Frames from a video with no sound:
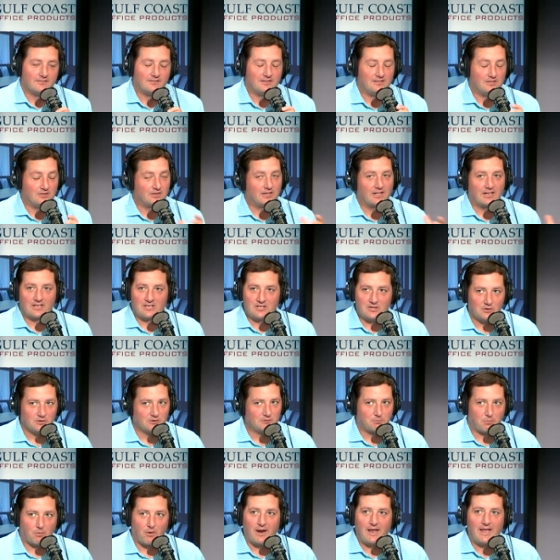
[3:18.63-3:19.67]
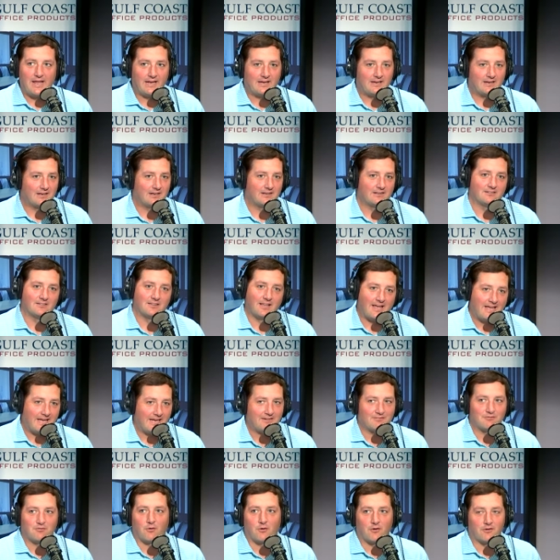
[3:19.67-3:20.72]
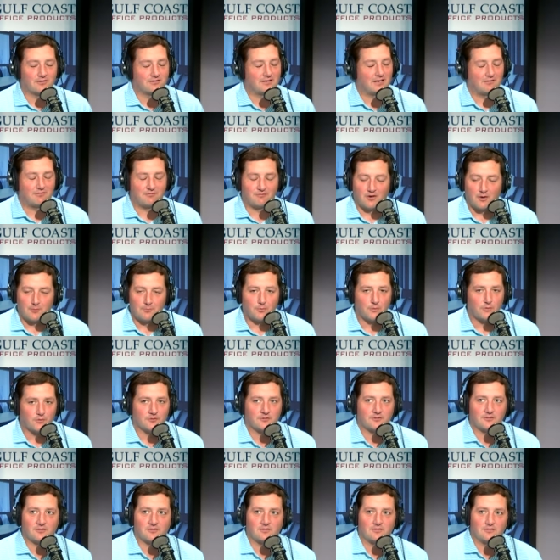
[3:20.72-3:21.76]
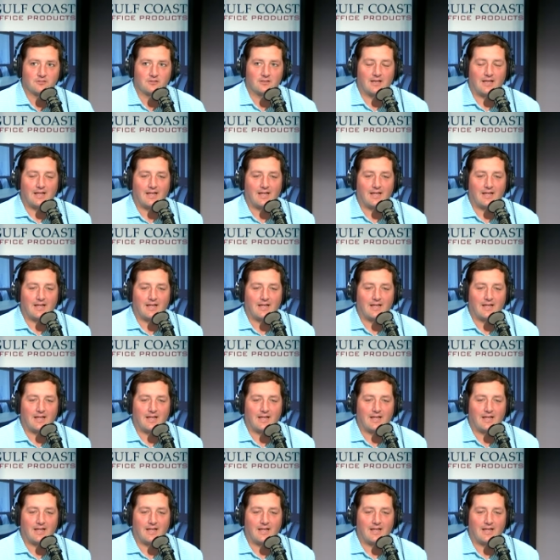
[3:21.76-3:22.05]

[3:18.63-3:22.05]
then you get a huge break late. Florida State fumbles.